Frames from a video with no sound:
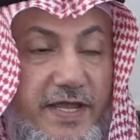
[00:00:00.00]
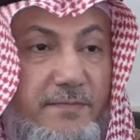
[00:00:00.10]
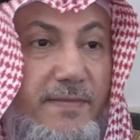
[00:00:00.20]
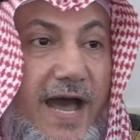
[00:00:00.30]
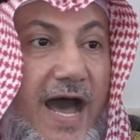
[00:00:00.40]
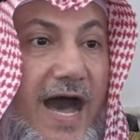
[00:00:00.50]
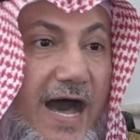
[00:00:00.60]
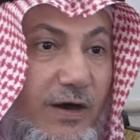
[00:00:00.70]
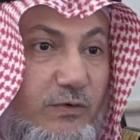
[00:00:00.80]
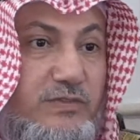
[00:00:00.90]
him a
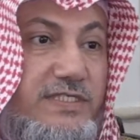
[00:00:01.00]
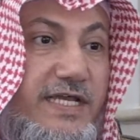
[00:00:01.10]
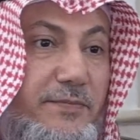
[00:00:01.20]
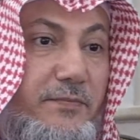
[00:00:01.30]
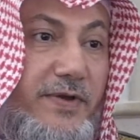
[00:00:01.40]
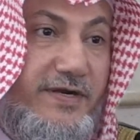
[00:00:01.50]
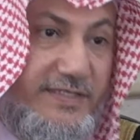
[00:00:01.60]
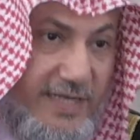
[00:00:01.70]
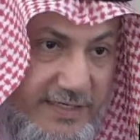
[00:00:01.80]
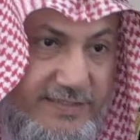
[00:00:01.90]
house in
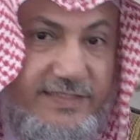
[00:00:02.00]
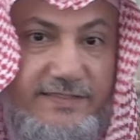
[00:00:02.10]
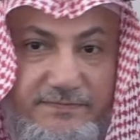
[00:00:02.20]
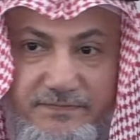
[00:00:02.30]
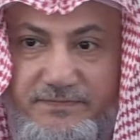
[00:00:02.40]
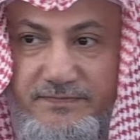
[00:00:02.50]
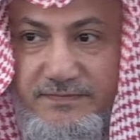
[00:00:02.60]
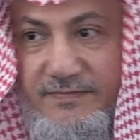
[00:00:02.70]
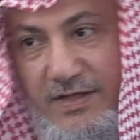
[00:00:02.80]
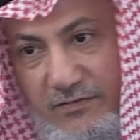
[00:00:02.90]
paradise.
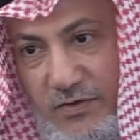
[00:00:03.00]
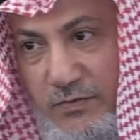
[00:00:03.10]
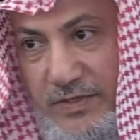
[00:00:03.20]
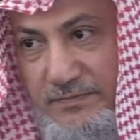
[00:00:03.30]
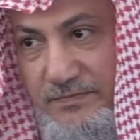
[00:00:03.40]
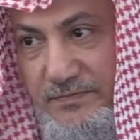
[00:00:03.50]
For one.